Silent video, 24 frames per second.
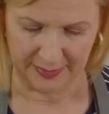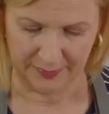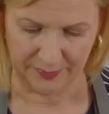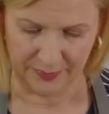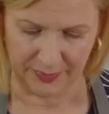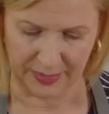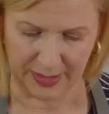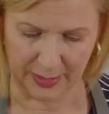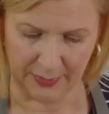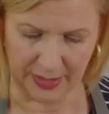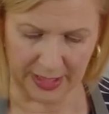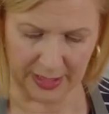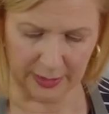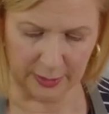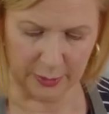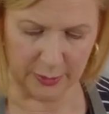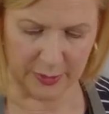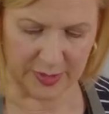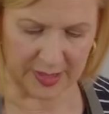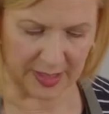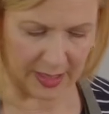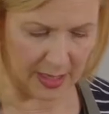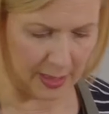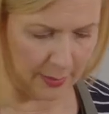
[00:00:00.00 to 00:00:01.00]
You might
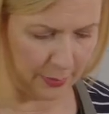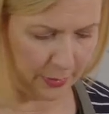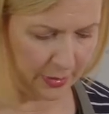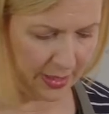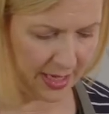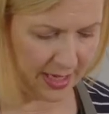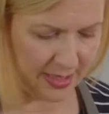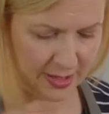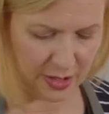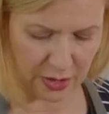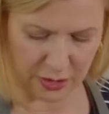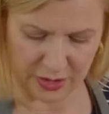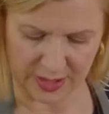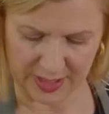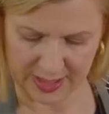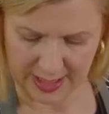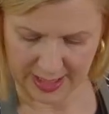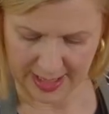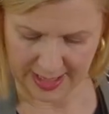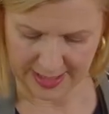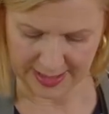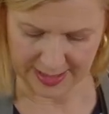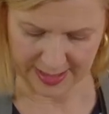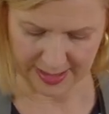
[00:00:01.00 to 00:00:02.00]
lose a couple as you're
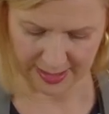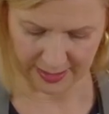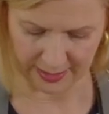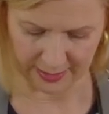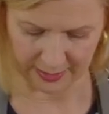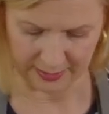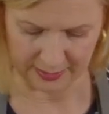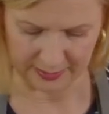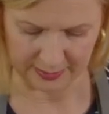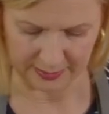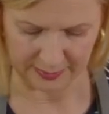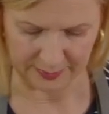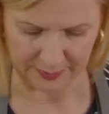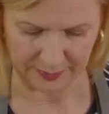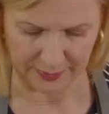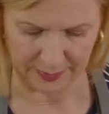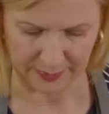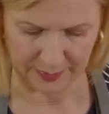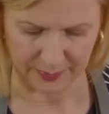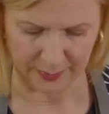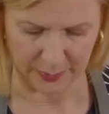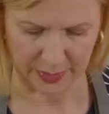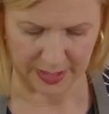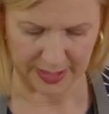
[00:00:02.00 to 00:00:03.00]
slicing,
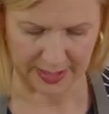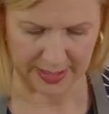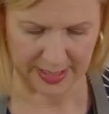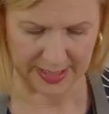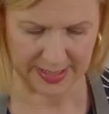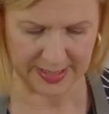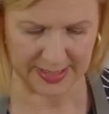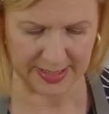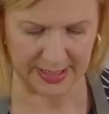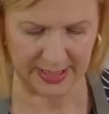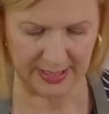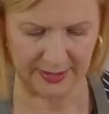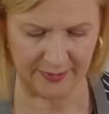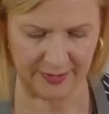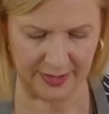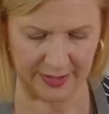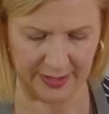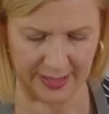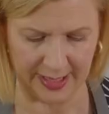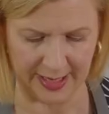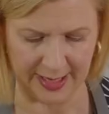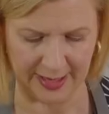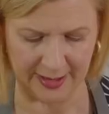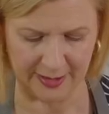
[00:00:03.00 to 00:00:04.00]
but a nice even
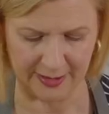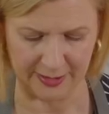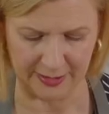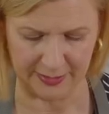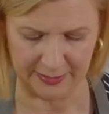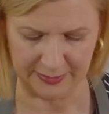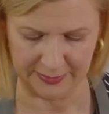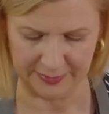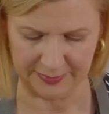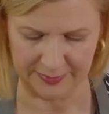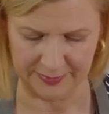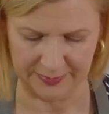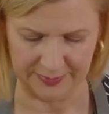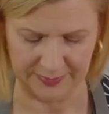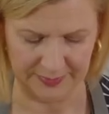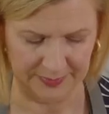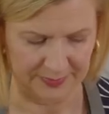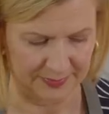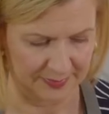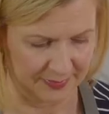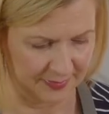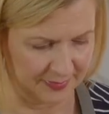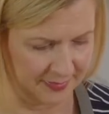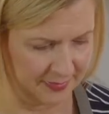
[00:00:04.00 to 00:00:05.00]
layer.
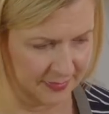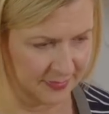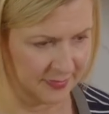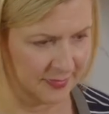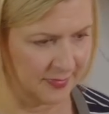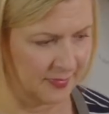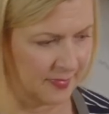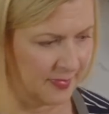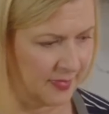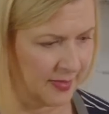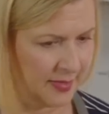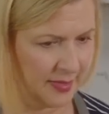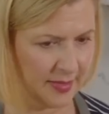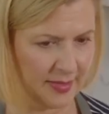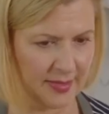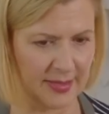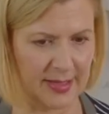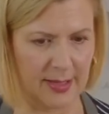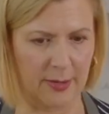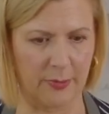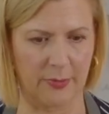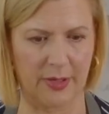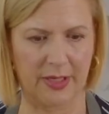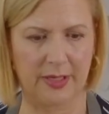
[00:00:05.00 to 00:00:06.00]

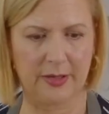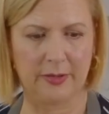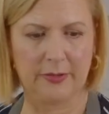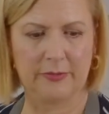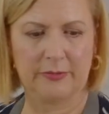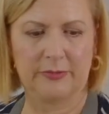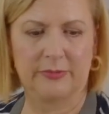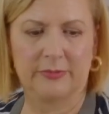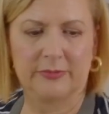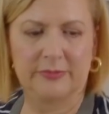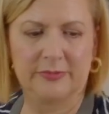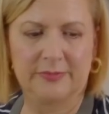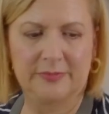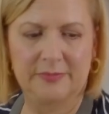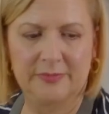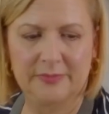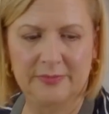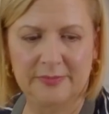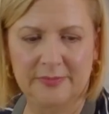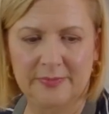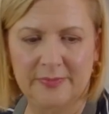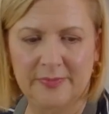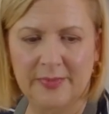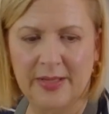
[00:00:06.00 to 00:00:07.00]
There we go.
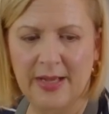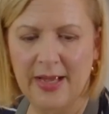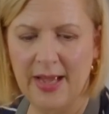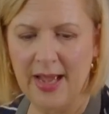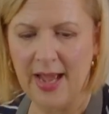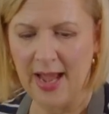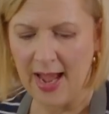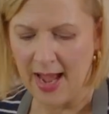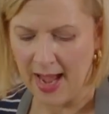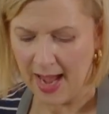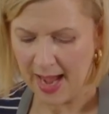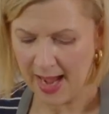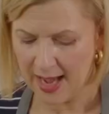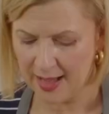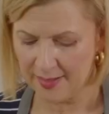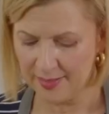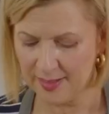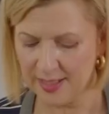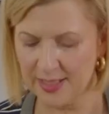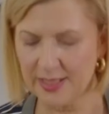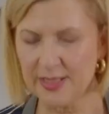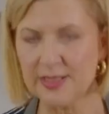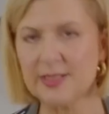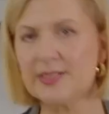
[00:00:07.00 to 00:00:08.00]
And
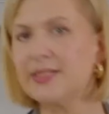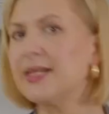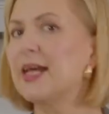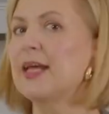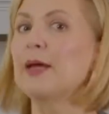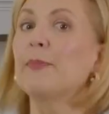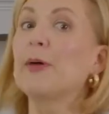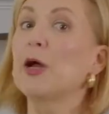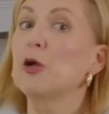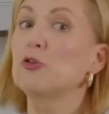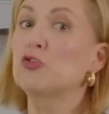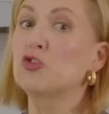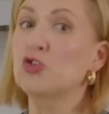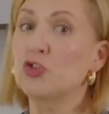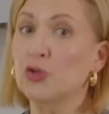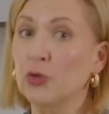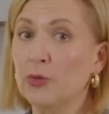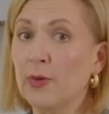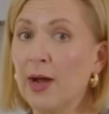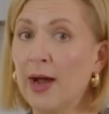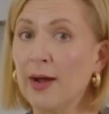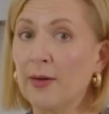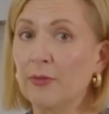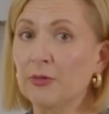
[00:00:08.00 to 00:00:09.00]
these take about 2
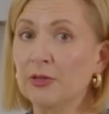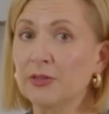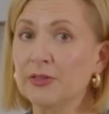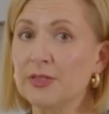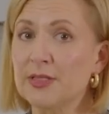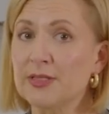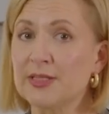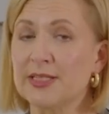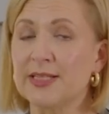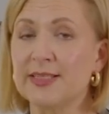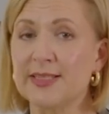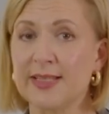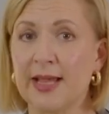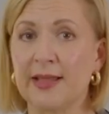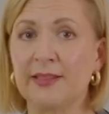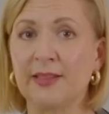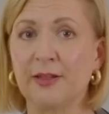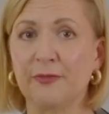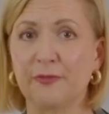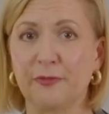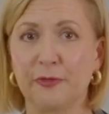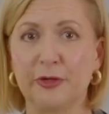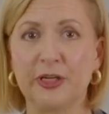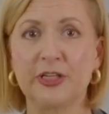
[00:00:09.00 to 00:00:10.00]
hours to set in the
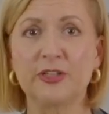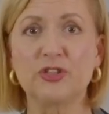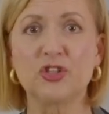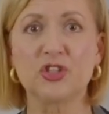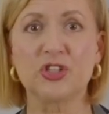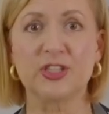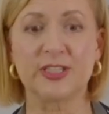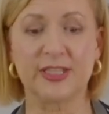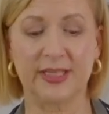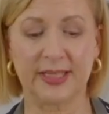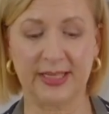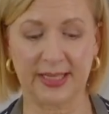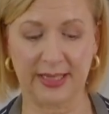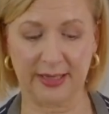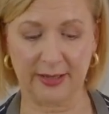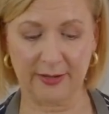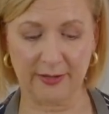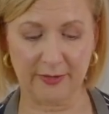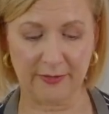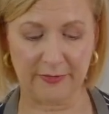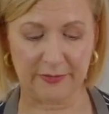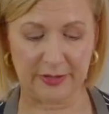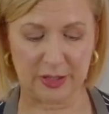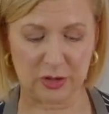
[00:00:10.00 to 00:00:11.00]
fridge to
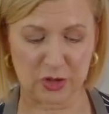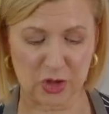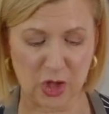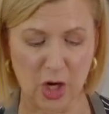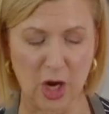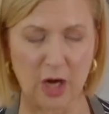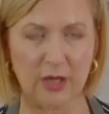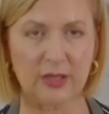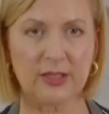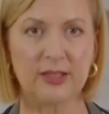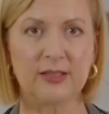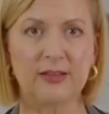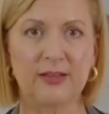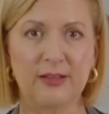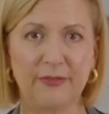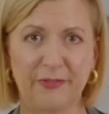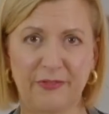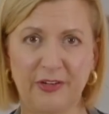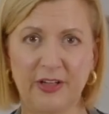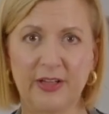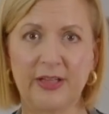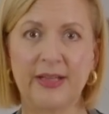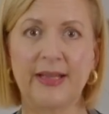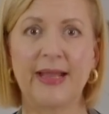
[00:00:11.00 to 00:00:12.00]
give the chocolate, the
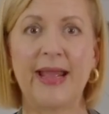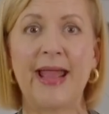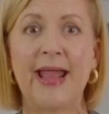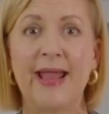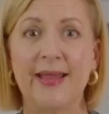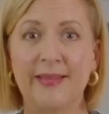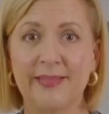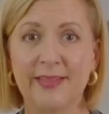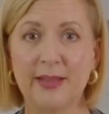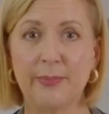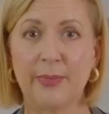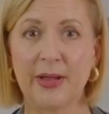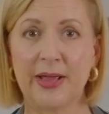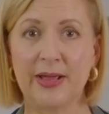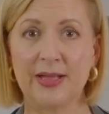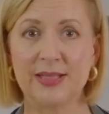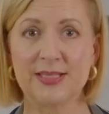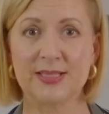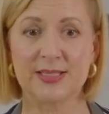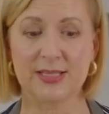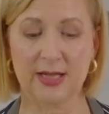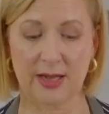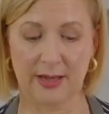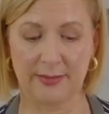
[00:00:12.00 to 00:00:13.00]
filling, and the
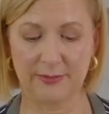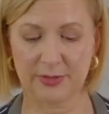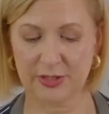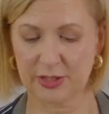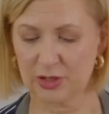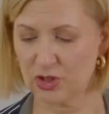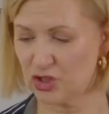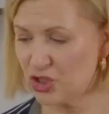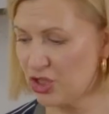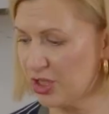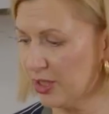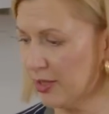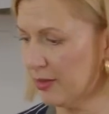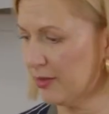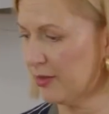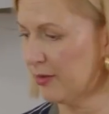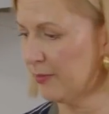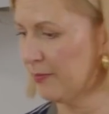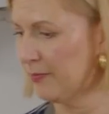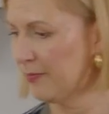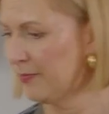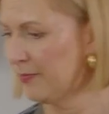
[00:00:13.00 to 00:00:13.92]
base time to chill.